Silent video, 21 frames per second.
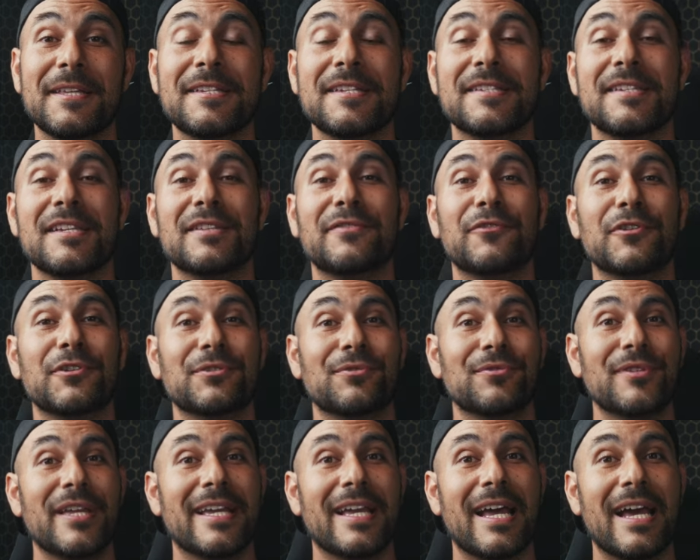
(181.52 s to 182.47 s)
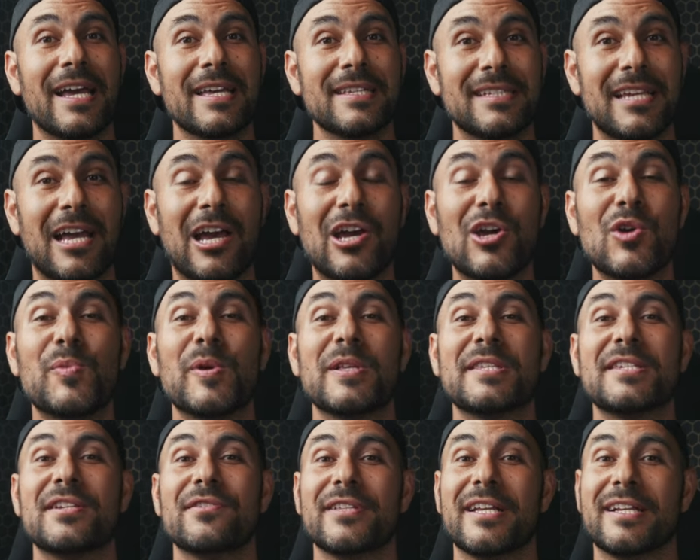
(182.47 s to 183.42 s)
this is it for today, guys. I hope
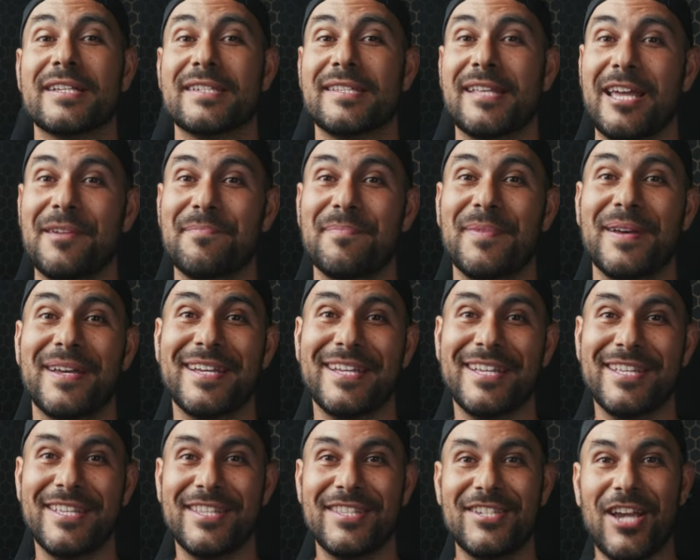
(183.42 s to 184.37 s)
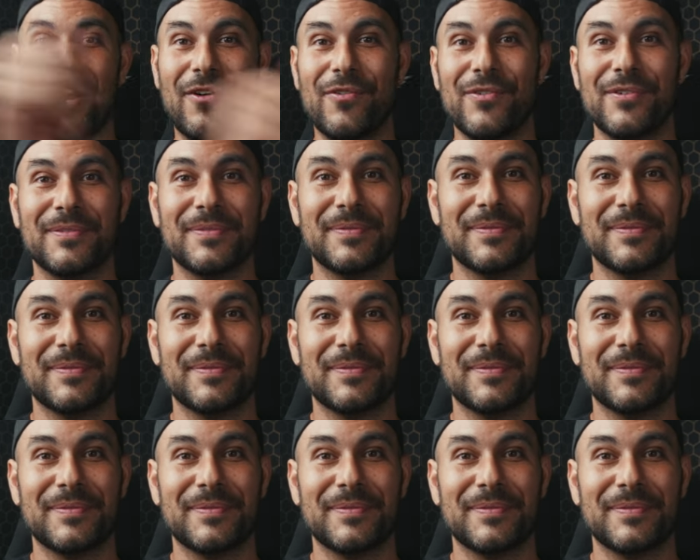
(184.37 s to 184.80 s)
I'll see you next time. Ciao!